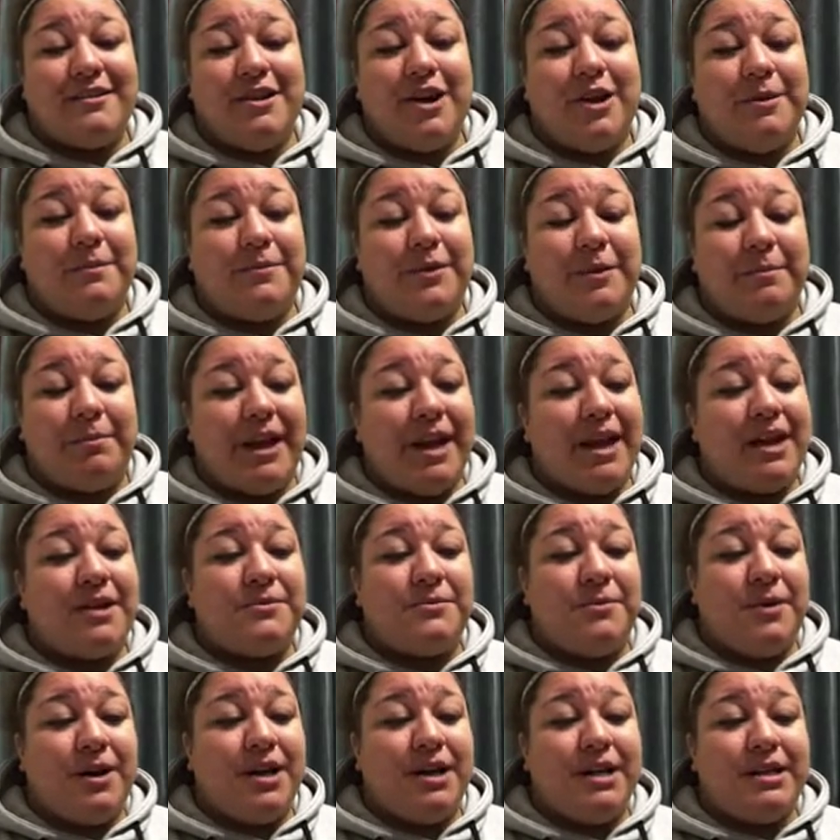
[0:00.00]
no, the plan
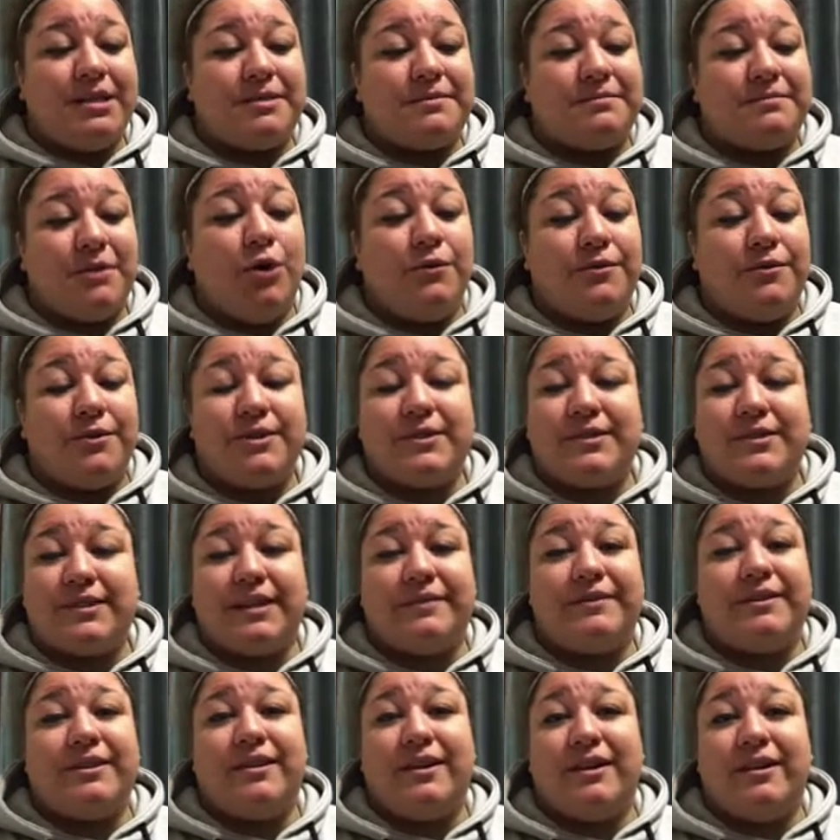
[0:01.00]
was over
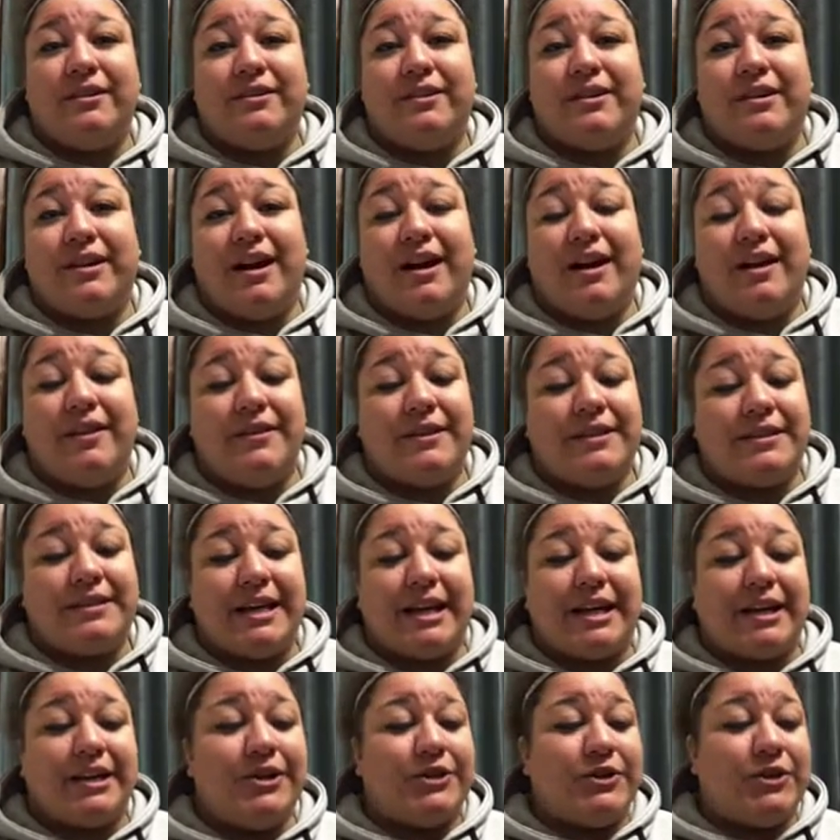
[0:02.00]
700 on the
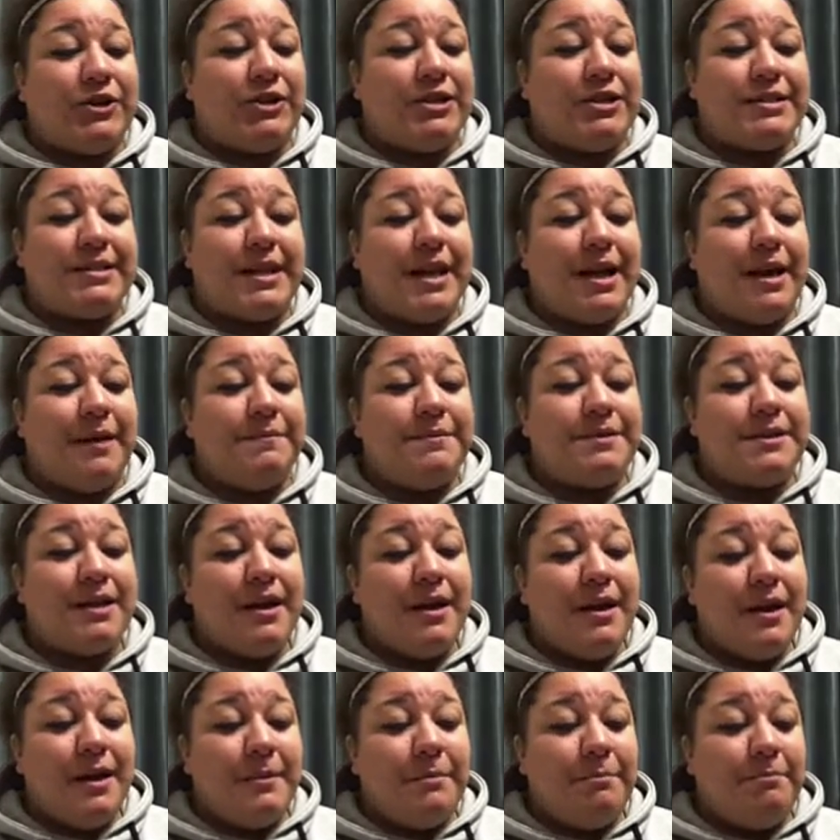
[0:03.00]
second and third attempt,
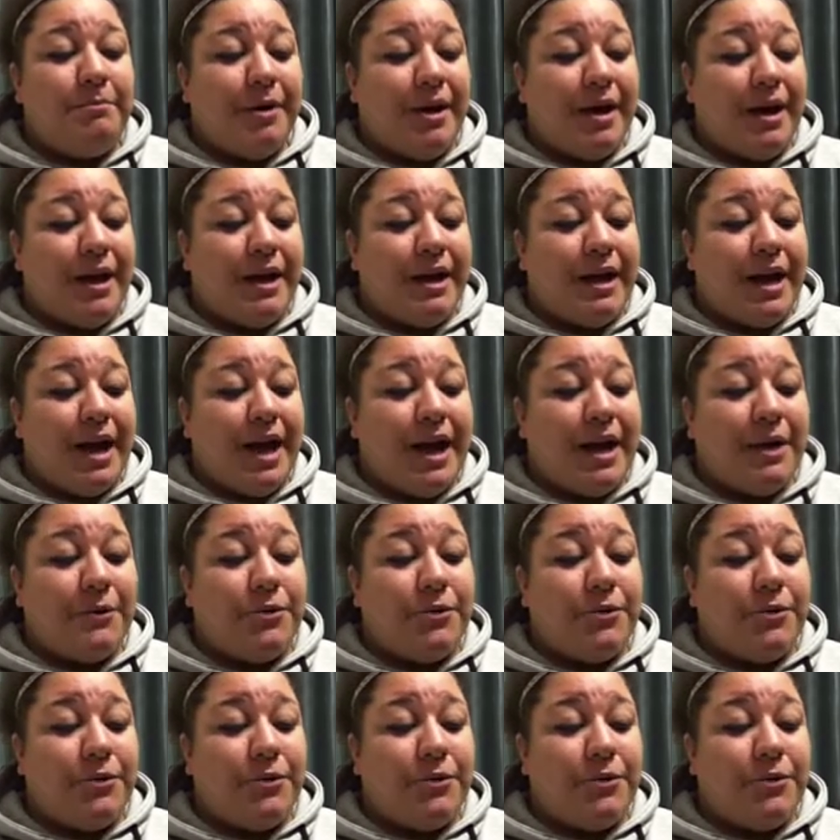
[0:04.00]
but I